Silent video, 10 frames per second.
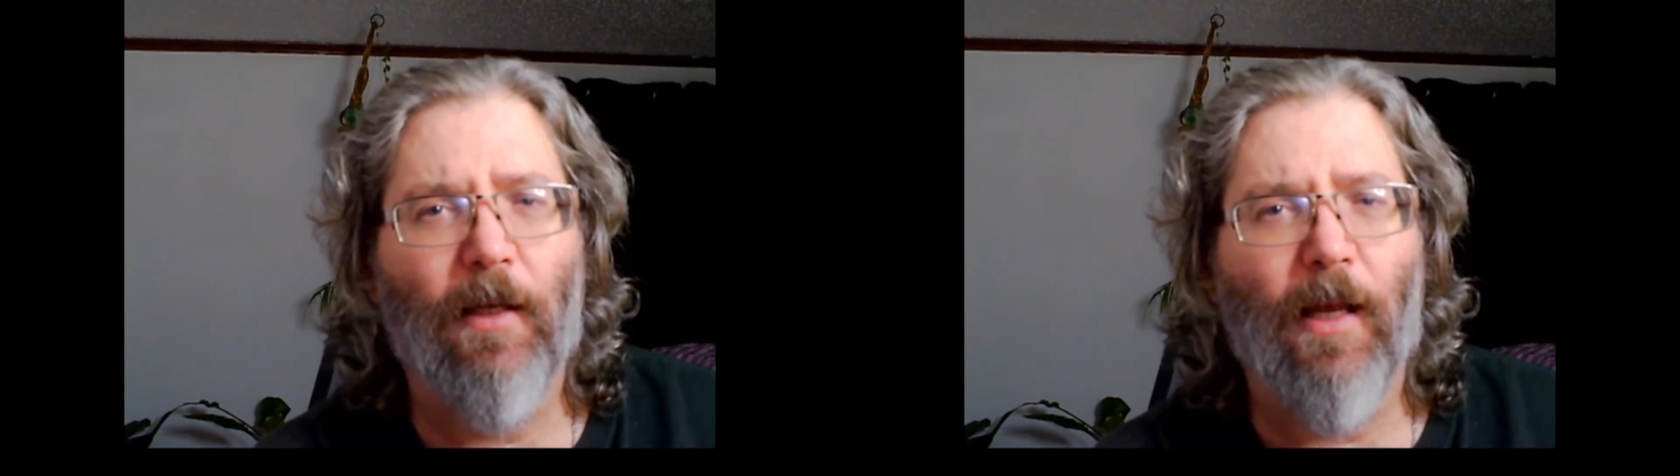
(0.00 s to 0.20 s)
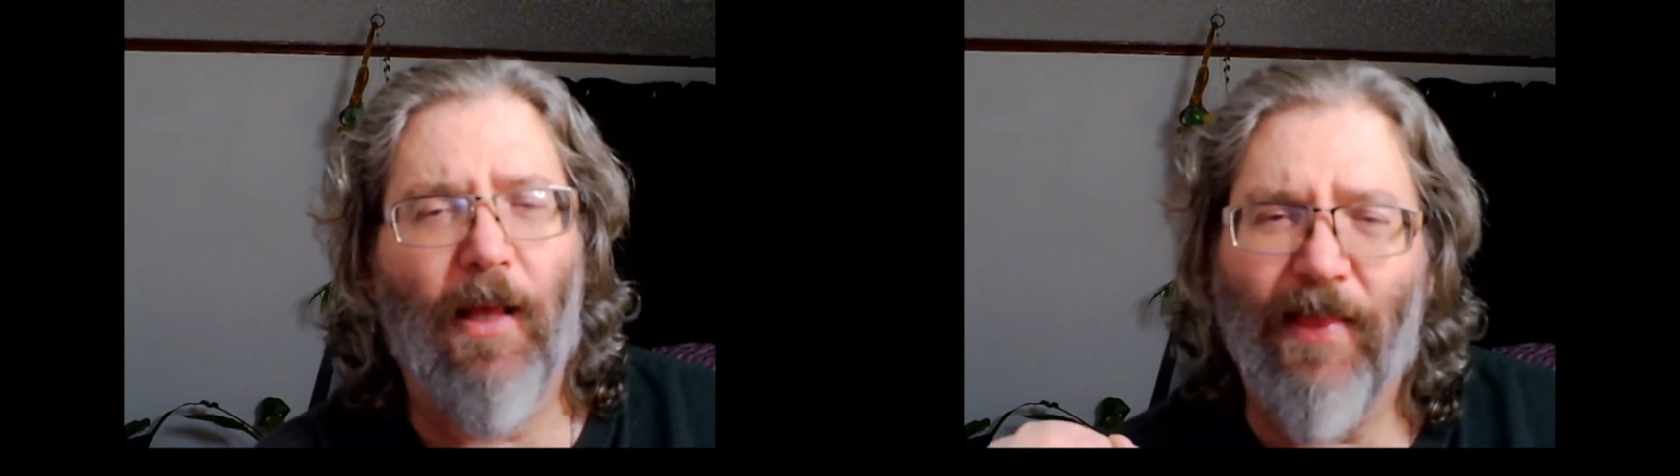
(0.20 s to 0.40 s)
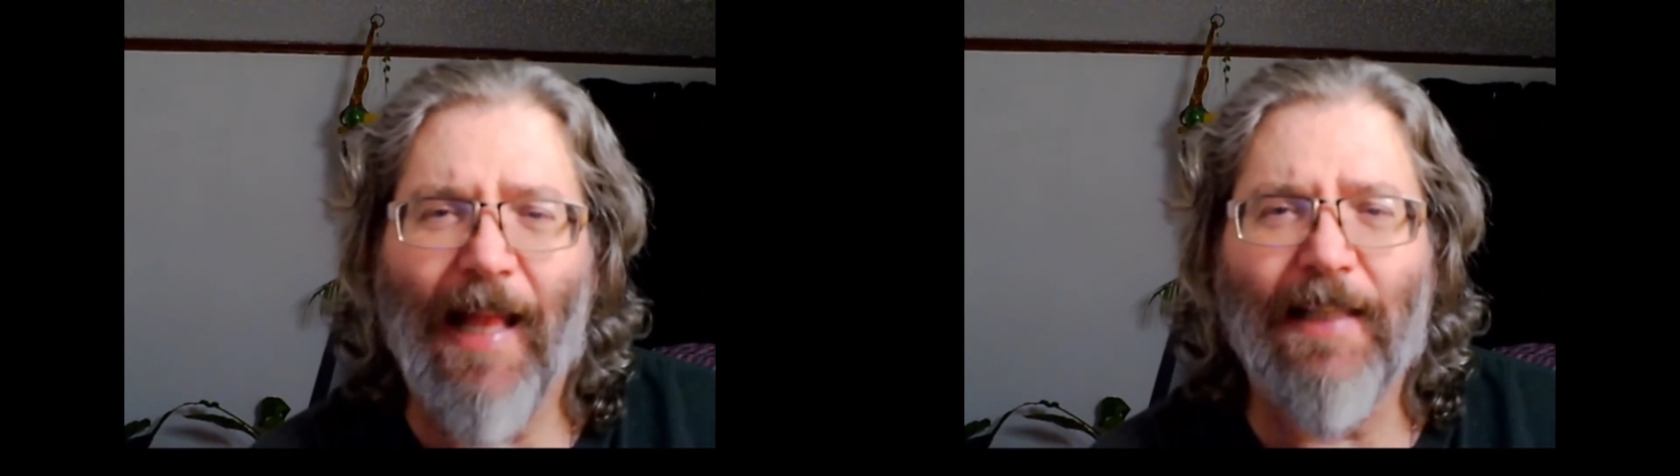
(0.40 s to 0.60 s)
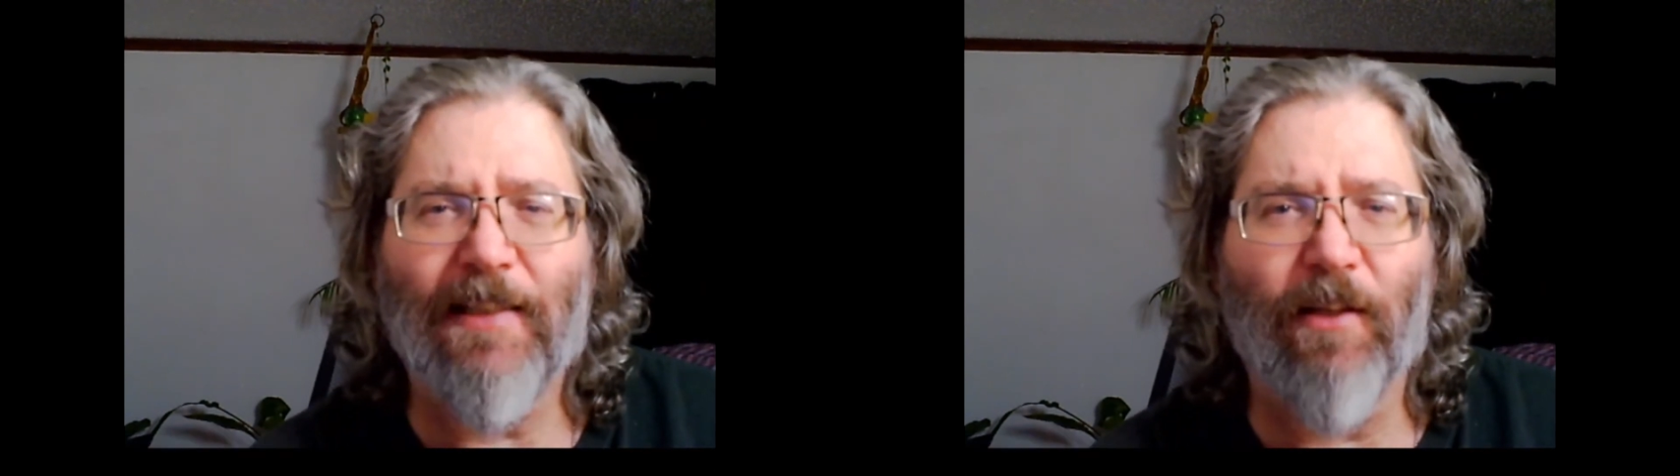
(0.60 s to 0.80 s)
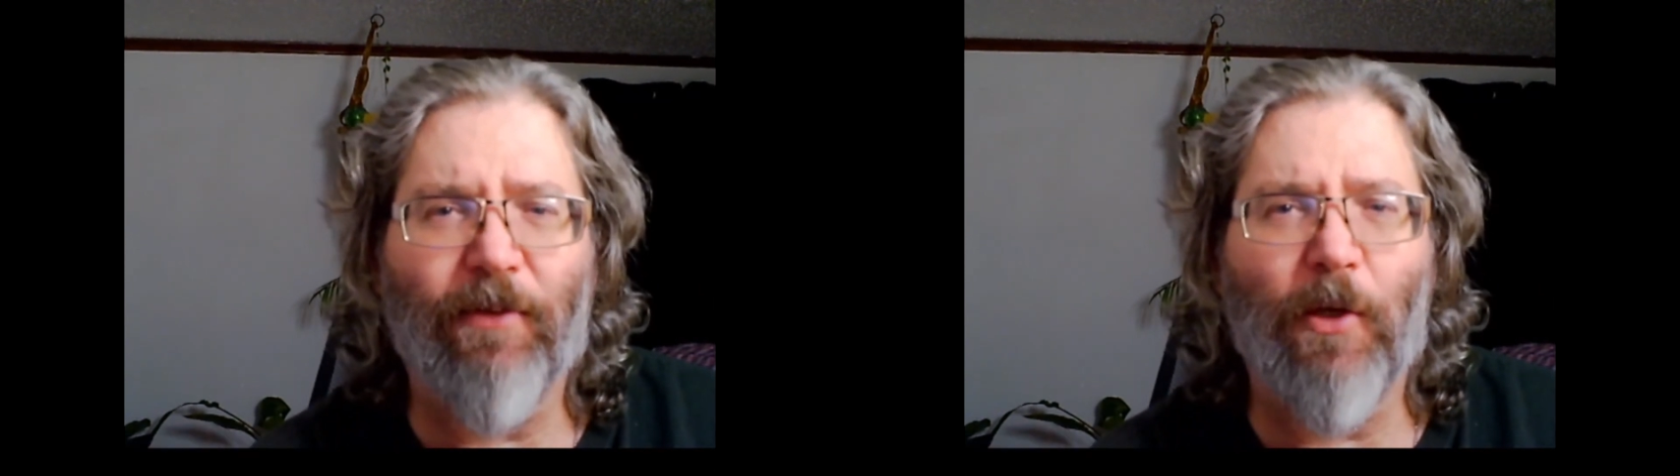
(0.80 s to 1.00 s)
That's the
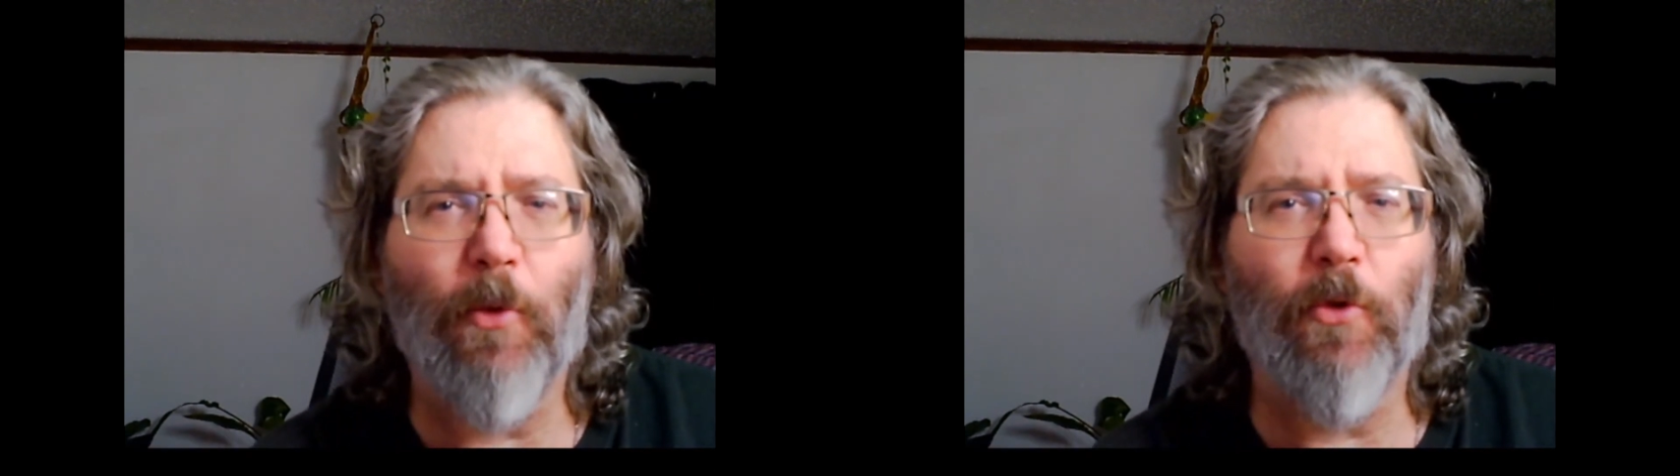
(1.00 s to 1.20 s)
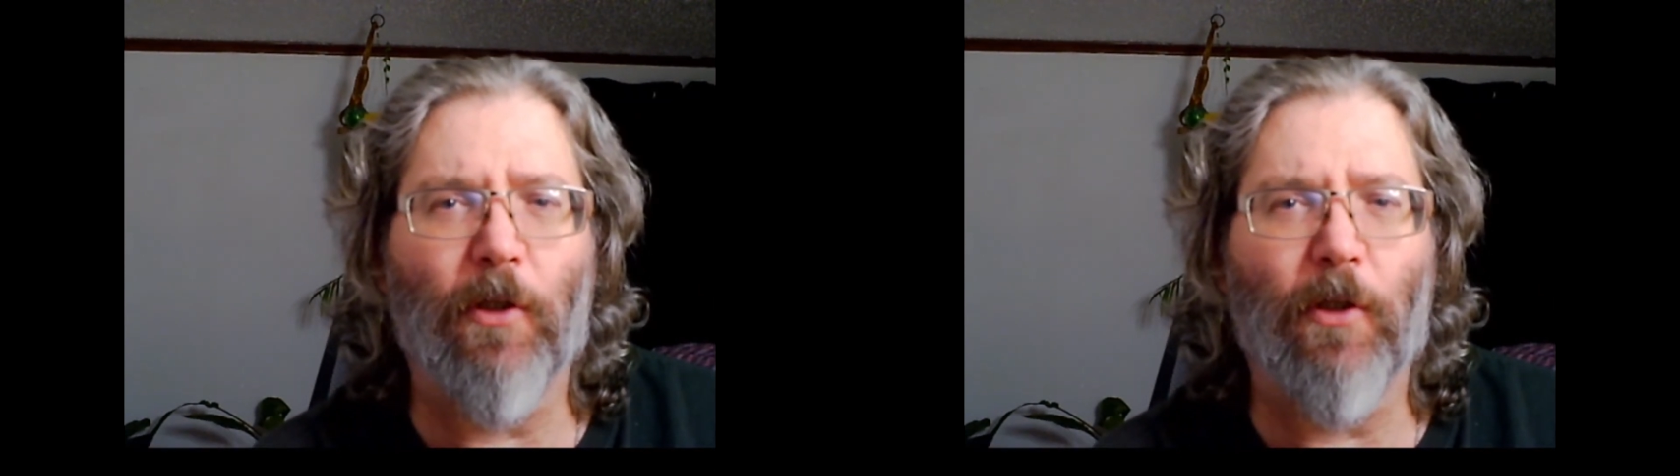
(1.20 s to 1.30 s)
future.